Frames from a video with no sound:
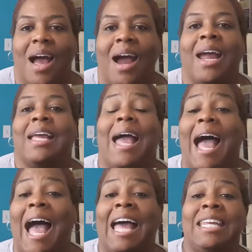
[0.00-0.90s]
All right,
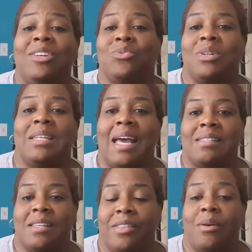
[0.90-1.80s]
I didn't
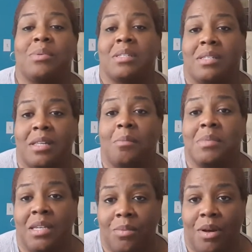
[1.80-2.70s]
realize that there was a
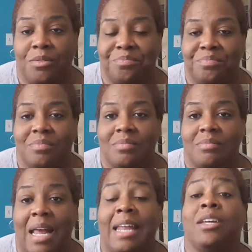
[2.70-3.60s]
step zero.
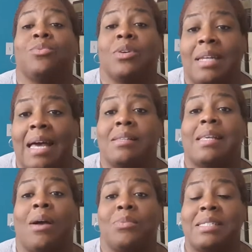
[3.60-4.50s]
I didn't
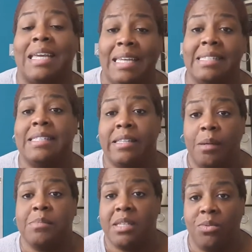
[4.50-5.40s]
realize that I was in
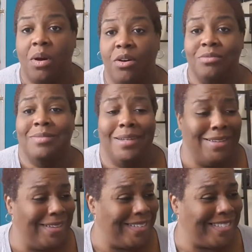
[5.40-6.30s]
step zero.
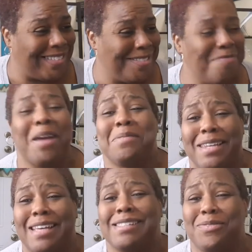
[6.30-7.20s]
Maybe
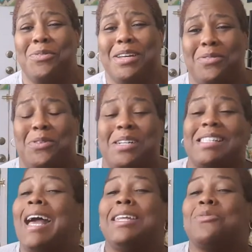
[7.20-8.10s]
that's what it
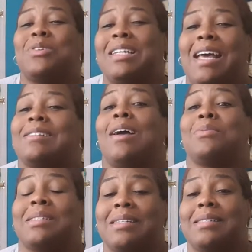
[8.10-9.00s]
was. I didn't realize I
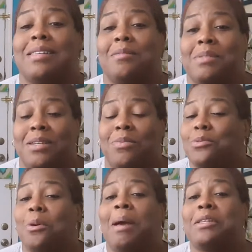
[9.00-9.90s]
was in step
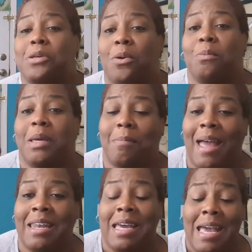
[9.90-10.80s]
zero. Nobody told me
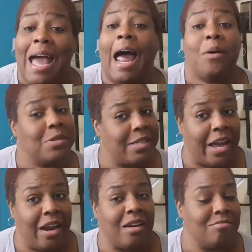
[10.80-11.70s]
about it. I was
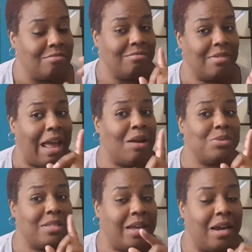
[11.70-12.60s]
there. I
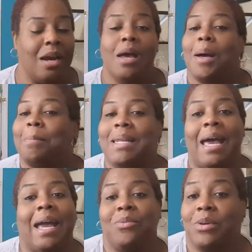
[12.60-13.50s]
was there. But
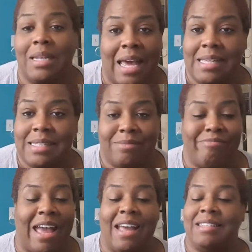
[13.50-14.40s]
I ain't realize
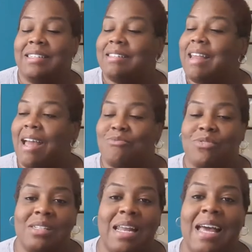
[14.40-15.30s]
it. I did not
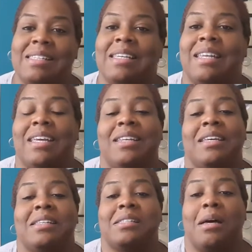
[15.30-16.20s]
realize it. It
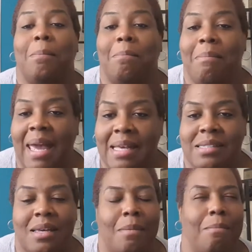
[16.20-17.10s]
is a
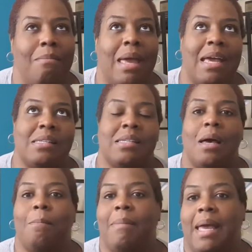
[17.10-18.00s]
mess. A mess.
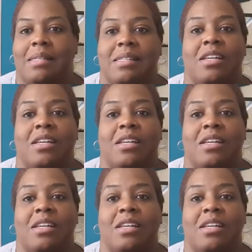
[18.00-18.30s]
A mess.